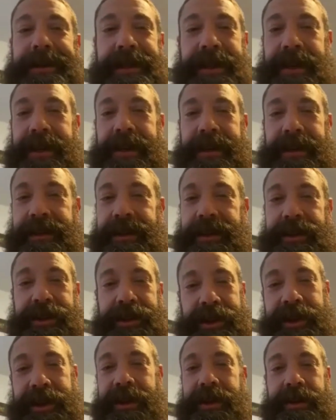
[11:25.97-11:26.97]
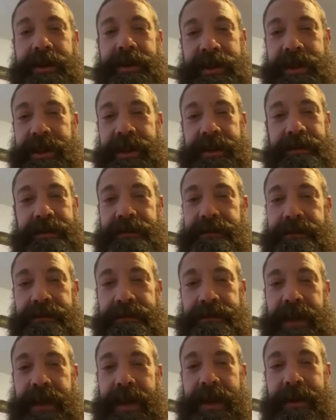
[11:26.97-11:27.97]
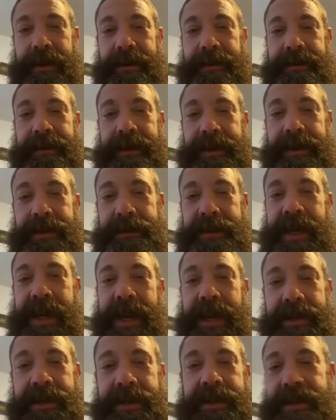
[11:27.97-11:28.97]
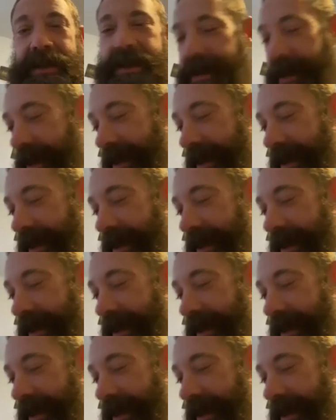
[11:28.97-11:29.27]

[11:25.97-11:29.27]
to the sugars and, some taste.